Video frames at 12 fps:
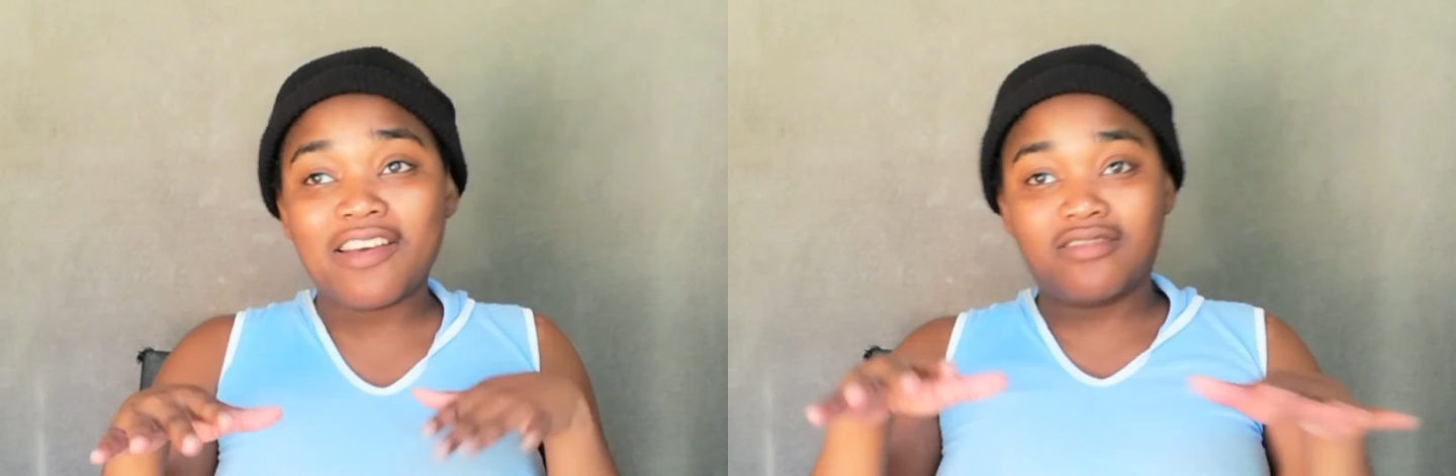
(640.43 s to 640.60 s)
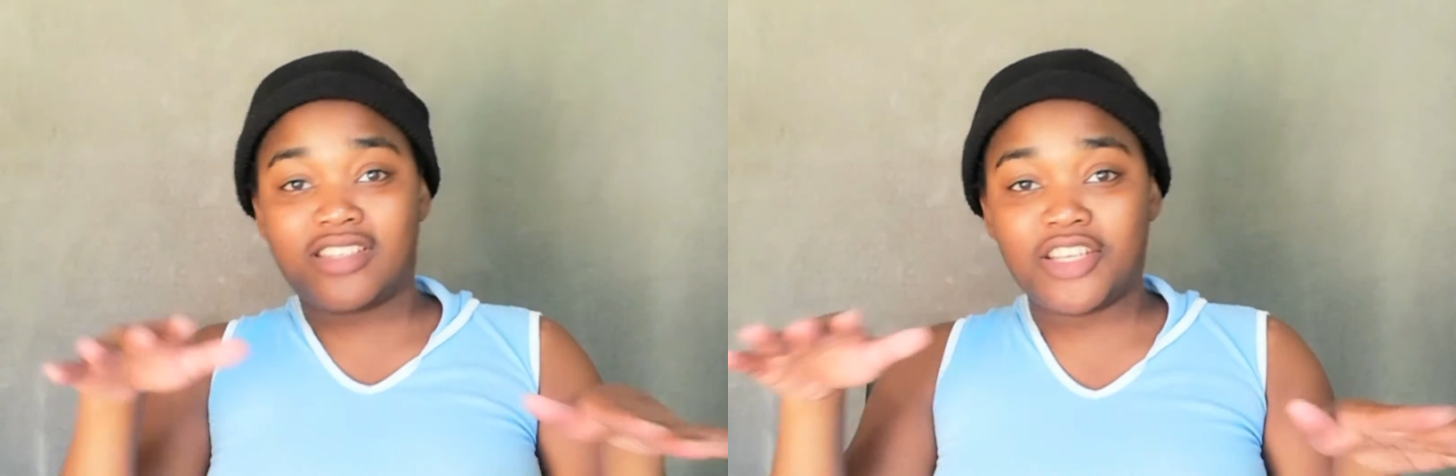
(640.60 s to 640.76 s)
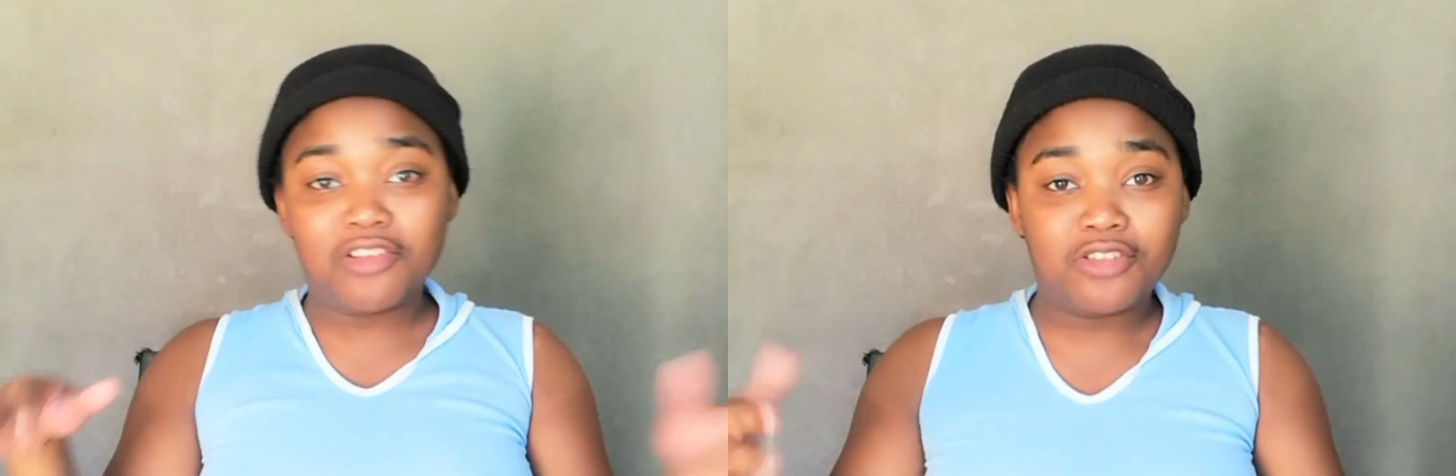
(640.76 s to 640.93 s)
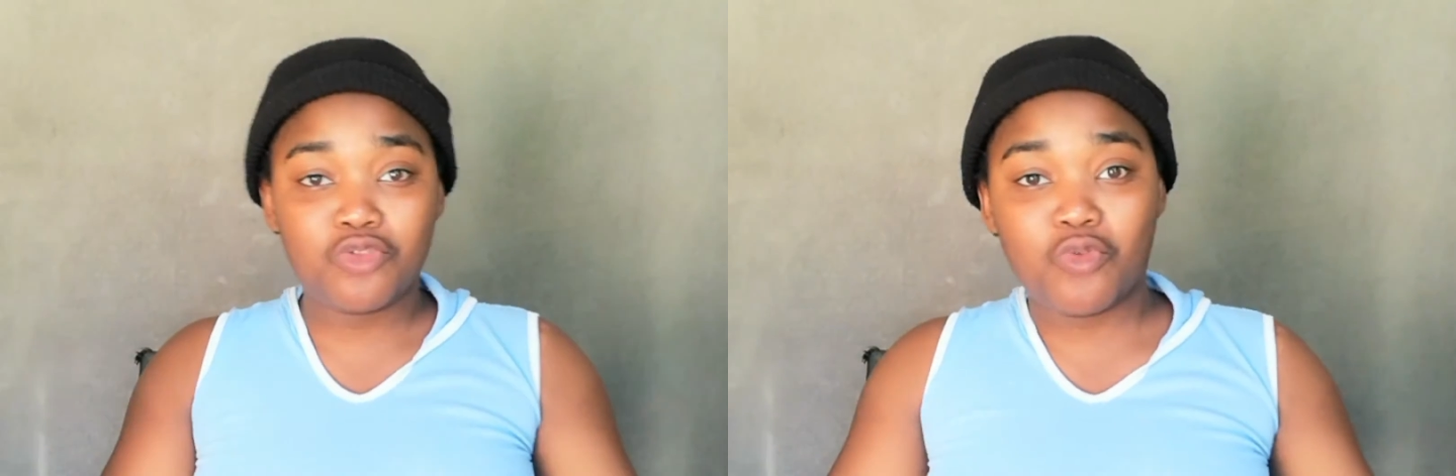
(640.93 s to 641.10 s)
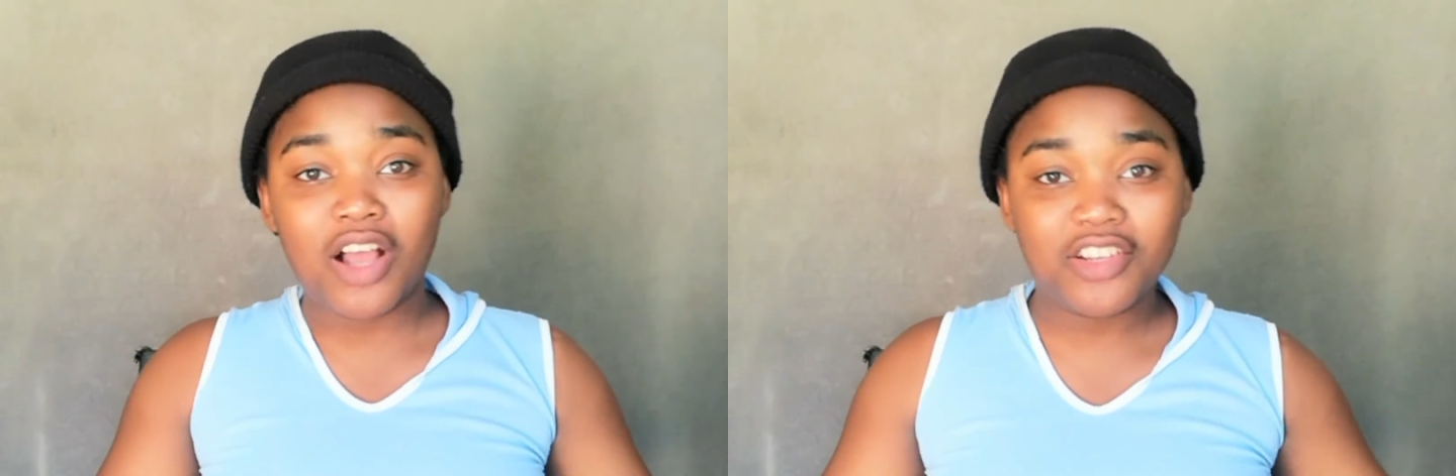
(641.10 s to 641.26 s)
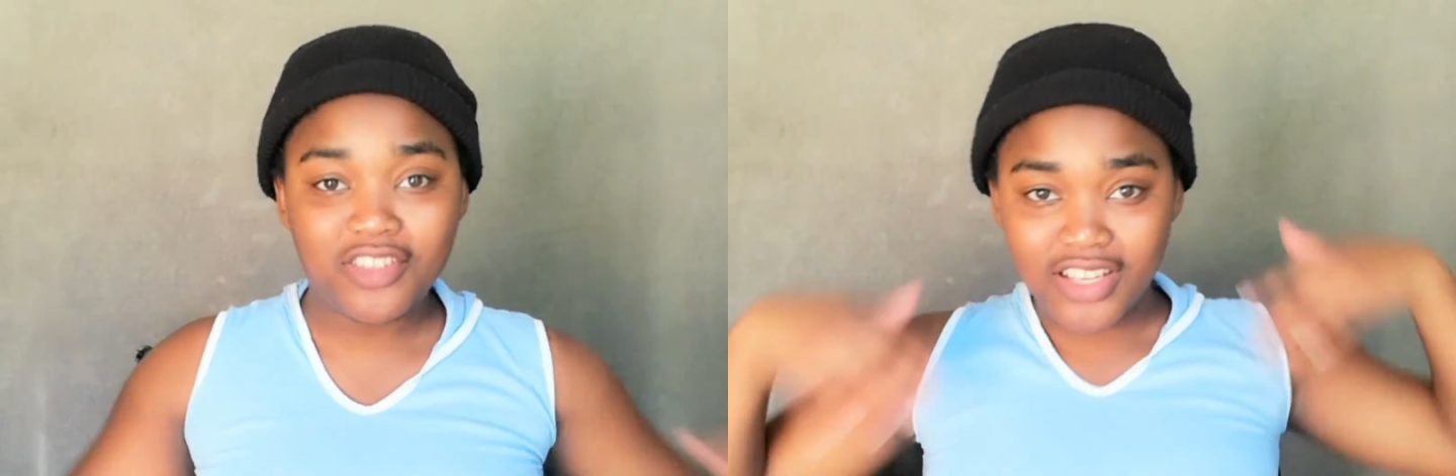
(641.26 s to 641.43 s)
continue to
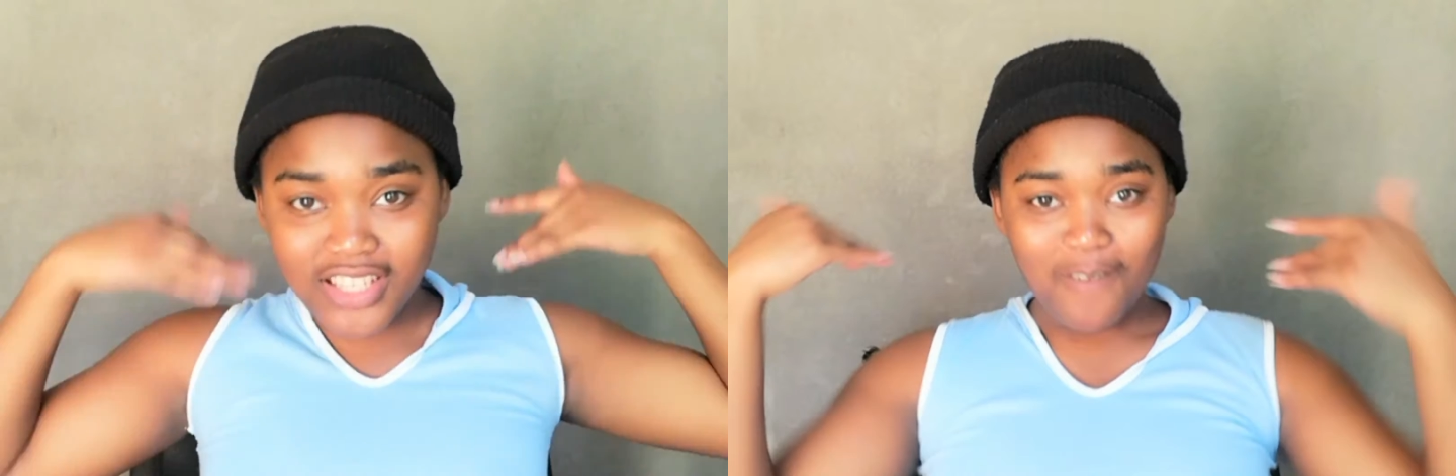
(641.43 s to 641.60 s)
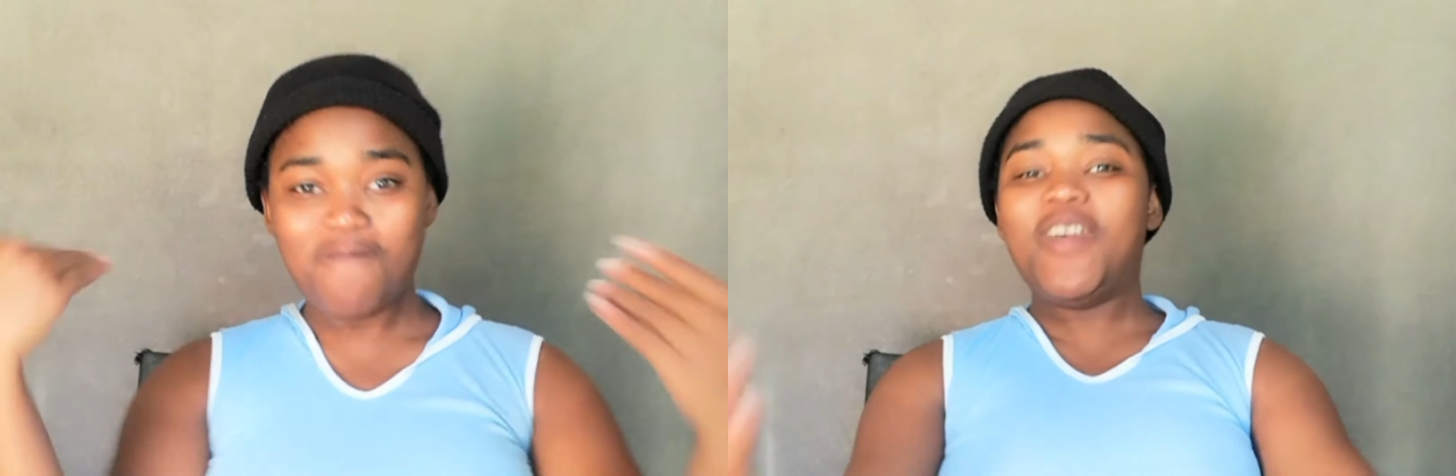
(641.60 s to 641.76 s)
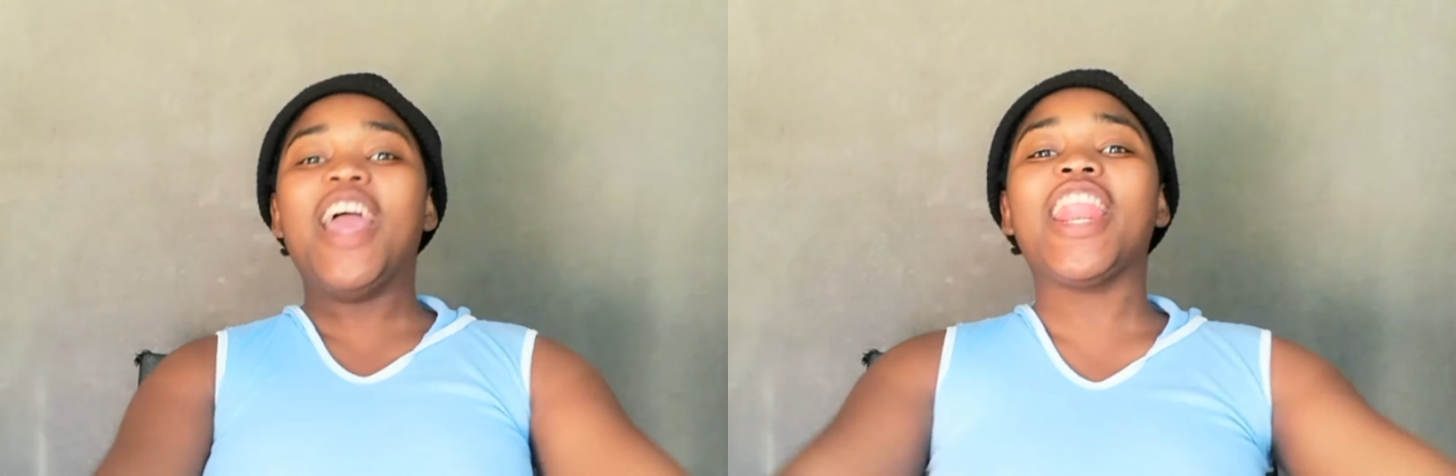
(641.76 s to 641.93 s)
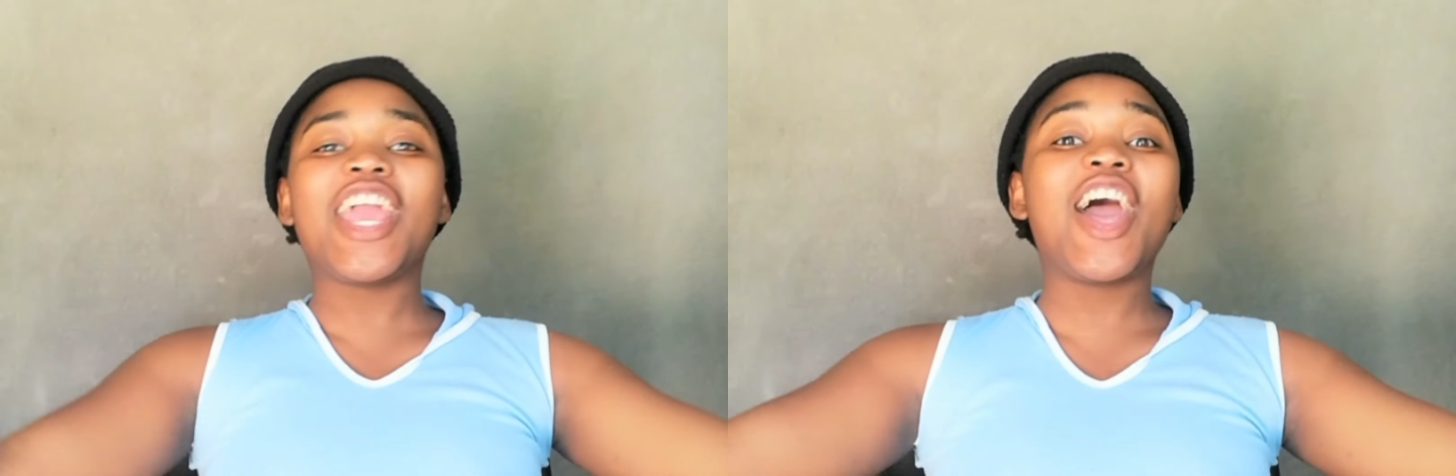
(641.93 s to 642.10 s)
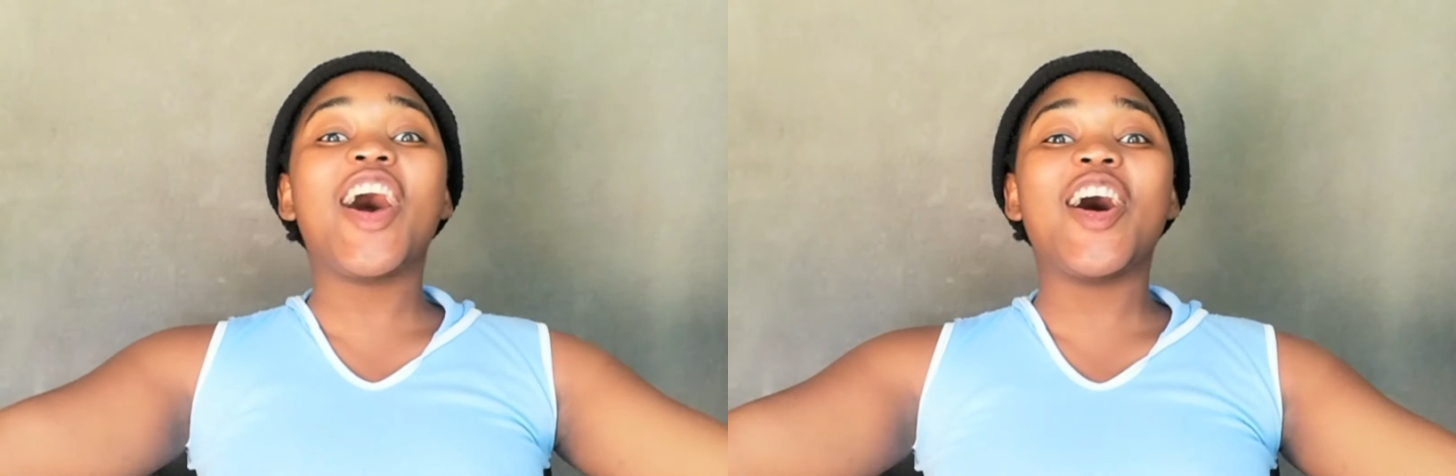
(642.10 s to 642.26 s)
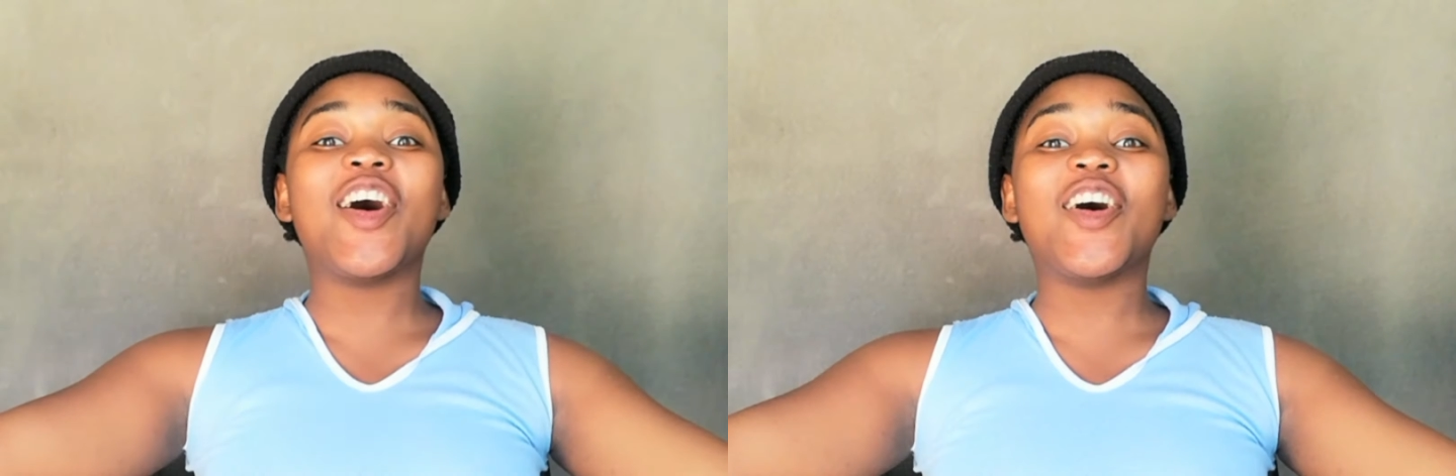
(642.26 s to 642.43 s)
watch this
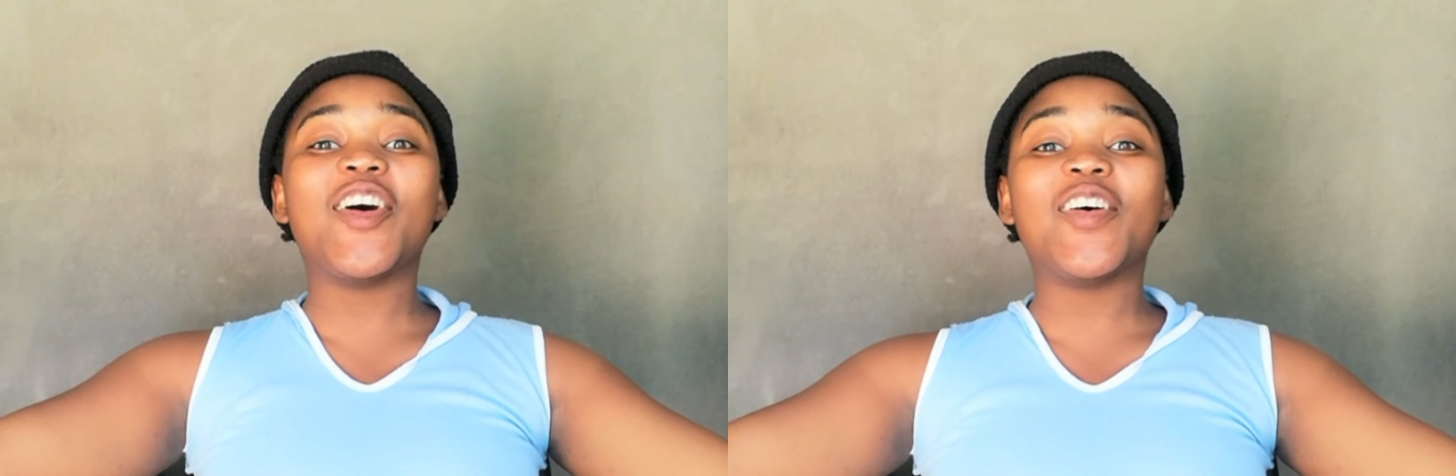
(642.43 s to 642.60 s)
video.